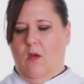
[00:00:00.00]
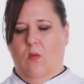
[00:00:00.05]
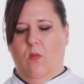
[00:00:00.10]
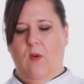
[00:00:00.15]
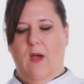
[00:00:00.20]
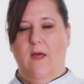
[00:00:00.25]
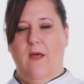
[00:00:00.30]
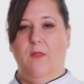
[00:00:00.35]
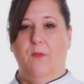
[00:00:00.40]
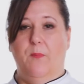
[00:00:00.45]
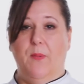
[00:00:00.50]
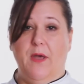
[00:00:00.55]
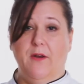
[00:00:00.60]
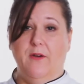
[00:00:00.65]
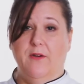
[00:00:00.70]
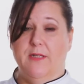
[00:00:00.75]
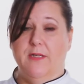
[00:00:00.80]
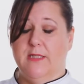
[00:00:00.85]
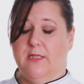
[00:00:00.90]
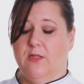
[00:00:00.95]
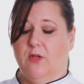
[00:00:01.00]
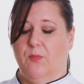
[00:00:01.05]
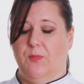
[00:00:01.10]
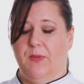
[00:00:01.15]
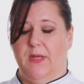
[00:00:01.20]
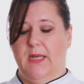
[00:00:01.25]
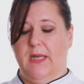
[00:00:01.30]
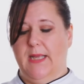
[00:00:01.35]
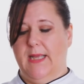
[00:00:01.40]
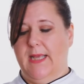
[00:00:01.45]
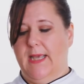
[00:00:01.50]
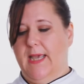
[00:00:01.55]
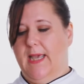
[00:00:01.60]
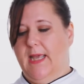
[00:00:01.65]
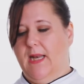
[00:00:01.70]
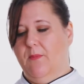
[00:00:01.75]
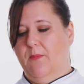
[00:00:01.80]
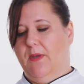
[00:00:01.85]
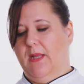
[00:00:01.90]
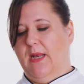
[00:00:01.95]
While the butter is still beating
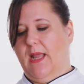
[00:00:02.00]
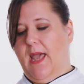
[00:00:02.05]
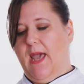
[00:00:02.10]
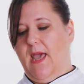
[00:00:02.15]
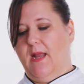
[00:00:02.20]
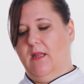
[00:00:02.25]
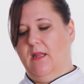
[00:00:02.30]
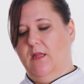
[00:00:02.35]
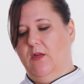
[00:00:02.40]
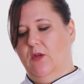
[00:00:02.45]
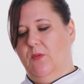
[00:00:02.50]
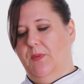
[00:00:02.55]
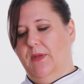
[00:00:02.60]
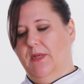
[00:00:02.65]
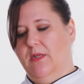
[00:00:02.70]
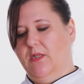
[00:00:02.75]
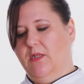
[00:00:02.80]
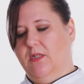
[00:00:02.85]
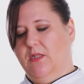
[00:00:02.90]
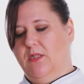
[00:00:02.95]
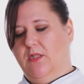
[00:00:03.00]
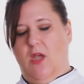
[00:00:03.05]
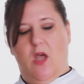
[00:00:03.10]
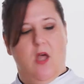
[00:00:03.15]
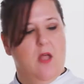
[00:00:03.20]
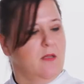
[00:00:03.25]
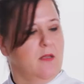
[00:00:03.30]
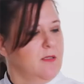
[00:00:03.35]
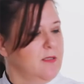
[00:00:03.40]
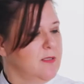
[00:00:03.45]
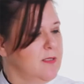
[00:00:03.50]
in, I'm gonna add a little pinch of salt,